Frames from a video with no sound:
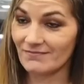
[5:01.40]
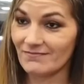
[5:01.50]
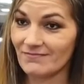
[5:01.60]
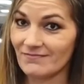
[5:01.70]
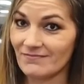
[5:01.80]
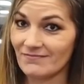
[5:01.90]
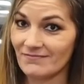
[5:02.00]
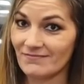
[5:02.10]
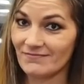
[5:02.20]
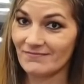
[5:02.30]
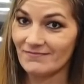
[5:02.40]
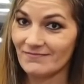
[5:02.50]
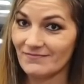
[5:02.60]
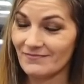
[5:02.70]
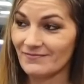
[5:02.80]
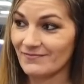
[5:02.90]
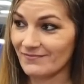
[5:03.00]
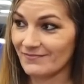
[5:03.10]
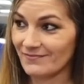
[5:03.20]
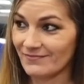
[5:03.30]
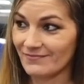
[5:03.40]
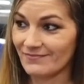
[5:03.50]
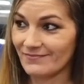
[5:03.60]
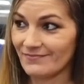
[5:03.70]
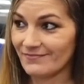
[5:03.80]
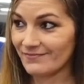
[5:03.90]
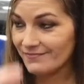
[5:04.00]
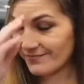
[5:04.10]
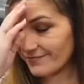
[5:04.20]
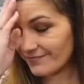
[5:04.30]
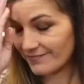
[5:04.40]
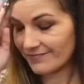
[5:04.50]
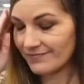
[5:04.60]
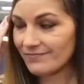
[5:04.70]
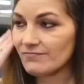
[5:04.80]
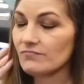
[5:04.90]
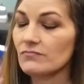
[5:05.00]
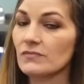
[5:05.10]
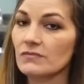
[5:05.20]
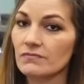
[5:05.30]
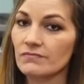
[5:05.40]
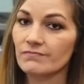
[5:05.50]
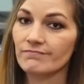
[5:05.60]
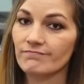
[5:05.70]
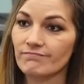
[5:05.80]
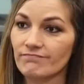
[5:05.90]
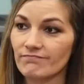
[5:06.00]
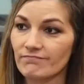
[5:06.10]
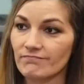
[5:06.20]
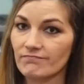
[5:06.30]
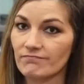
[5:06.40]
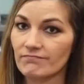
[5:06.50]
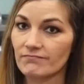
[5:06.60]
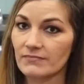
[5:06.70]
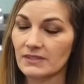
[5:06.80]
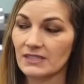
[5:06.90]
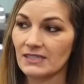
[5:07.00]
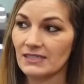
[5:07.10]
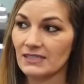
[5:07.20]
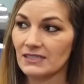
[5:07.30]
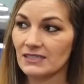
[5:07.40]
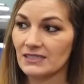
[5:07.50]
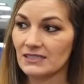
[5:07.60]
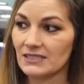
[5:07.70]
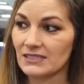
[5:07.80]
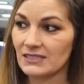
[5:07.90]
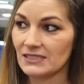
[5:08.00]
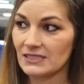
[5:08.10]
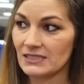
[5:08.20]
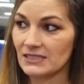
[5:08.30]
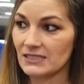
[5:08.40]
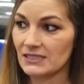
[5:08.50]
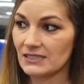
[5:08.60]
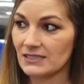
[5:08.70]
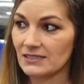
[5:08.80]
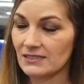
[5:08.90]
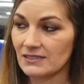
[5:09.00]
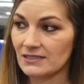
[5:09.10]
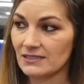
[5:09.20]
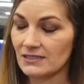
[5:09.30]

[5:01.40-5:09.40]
This person isn't speaking.